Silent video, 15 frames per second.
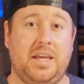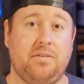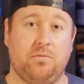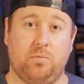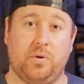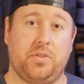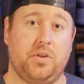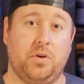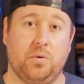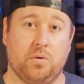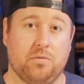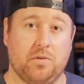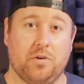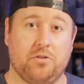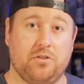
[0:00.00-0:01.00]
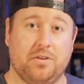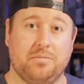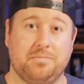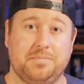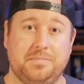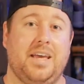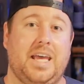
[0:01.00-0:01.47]
even with the newer
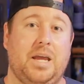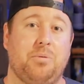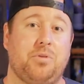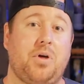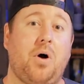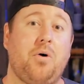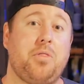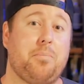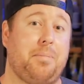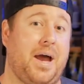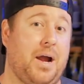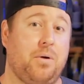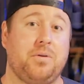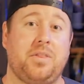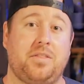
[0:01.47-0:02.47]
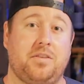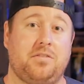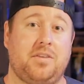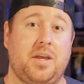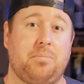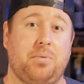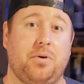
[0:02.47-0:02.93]
version. And with all the power that
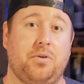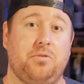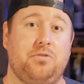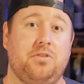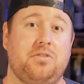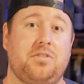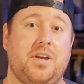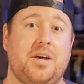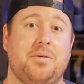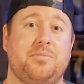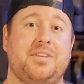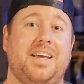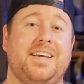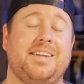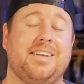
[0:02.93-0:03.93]
this amp produces comes a